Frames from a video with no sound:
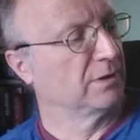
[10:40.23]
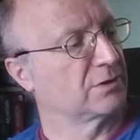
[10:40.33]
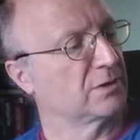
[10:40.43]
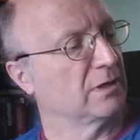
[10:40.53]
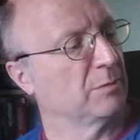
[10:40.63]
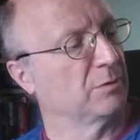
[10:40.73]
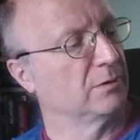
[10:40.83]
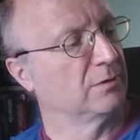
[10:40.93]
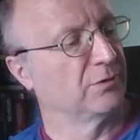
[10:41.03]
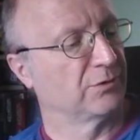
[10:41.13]
things to
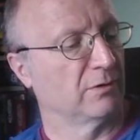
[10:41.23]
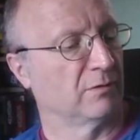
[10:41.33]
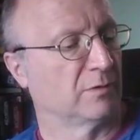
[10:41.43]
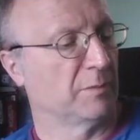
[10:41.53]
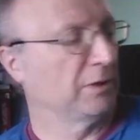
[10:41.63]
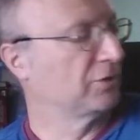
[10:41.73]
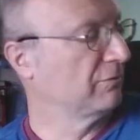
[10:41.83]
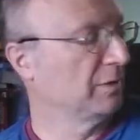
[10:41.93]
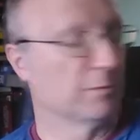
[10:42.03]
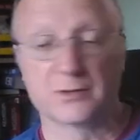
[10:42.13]
happen, so I managed to
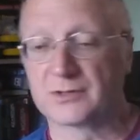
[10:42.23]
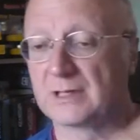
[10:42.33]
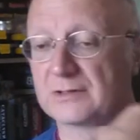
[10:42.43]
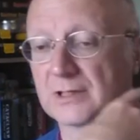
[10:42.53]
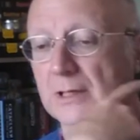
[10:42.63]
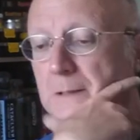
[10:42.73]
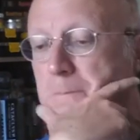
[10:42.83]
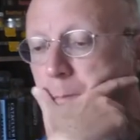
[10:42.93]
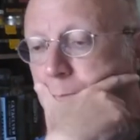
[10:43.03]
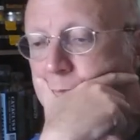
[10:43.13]
read most of that today.
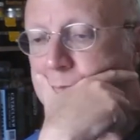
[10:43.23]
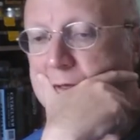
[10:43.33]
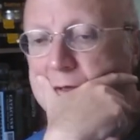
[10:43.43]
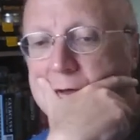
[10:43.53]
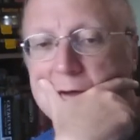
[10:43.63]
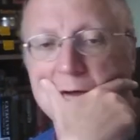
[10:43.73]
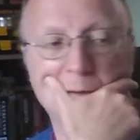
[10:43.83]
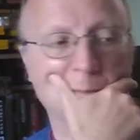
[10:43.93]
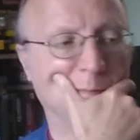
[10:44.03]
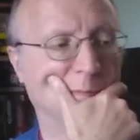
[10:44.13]

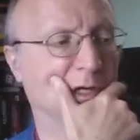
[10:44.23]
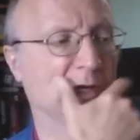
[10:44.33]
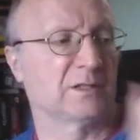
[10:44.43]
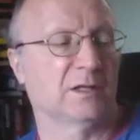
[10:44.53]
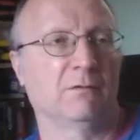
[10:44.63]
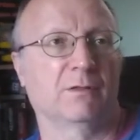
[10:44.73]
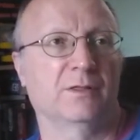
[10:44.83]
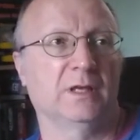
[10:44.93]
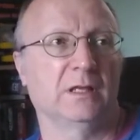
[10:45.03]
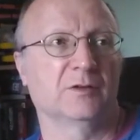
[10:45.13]
I don't
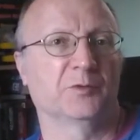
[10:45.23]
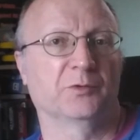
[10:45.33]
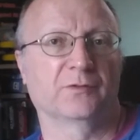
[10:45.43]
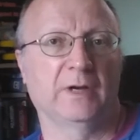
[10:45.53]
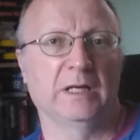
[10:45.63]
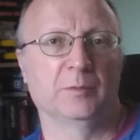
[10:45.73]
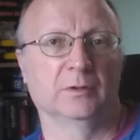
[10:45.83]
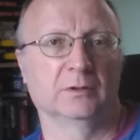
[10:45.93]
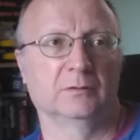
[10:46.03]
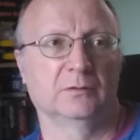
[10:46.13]
think this was
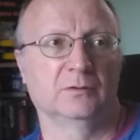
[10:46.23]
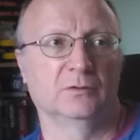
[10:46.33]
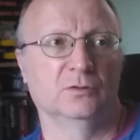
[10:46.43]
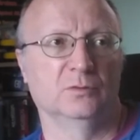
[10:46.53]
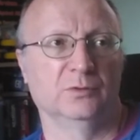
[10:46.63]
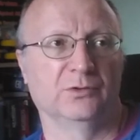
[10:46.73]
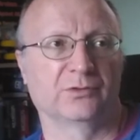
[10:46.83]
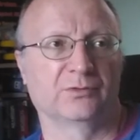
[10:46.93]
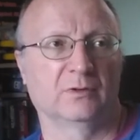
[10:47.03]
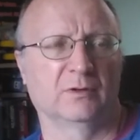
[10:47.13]
available, or
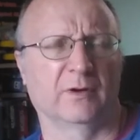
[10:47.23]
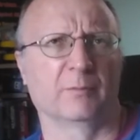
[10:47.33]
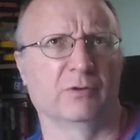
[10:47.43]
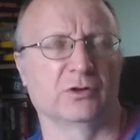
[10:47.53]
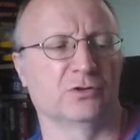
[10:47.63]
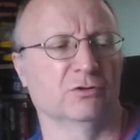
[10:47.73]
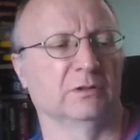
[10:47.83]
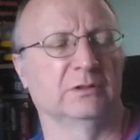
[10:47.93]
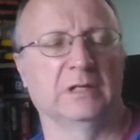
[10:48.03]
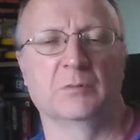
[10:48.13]
I'm pretty
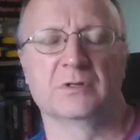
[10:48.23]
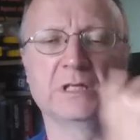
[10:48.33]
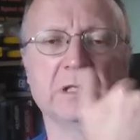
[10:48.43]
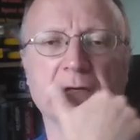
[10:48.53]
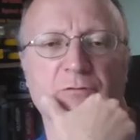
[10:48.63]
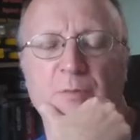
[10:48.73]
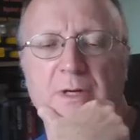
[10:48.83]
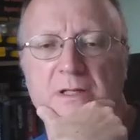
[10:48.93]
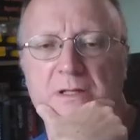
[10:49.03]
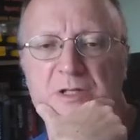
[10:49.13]
sure it never
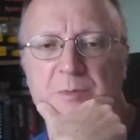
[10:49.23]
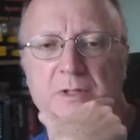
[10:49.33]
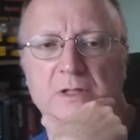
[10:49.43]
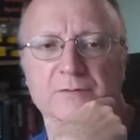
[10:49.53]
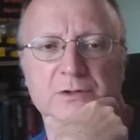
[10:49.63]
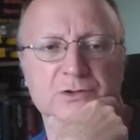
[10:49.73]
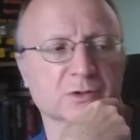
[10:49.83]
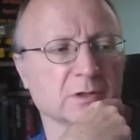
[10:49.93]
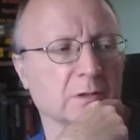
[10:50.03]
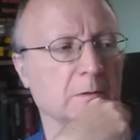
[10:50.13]
appeared in the SPI
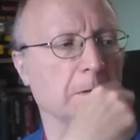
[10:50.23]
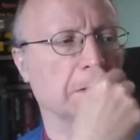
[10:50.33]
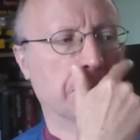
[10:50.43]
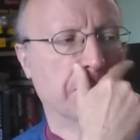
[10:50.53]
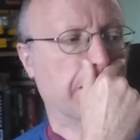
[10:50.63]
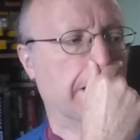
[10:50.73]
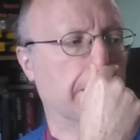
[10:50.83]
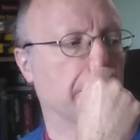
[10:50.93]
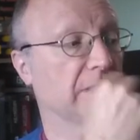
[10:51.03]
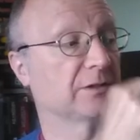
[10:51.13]
version,
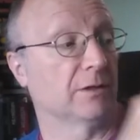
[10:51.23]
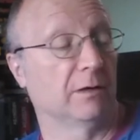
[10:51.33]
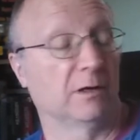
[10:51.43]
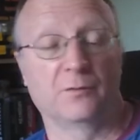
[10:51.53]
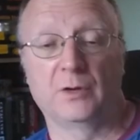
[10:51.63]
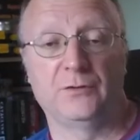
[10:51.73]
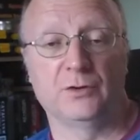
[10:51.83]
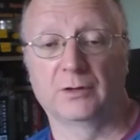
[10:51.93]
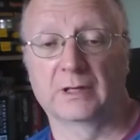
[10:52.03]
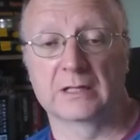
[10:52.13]
and I don't know if
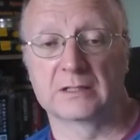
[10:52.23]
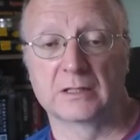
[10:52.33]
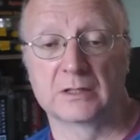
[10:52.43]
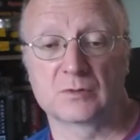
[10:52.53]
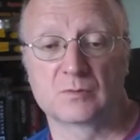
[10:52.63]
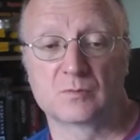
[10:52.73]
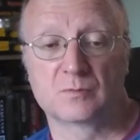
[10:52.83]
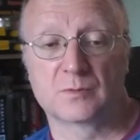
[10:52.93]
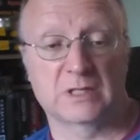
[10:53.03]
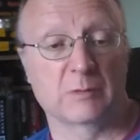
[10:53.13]
you can get it
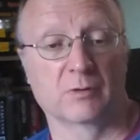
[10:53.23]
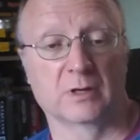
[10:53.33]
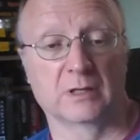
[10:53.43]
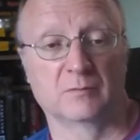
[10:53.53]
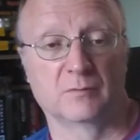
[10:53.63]
separately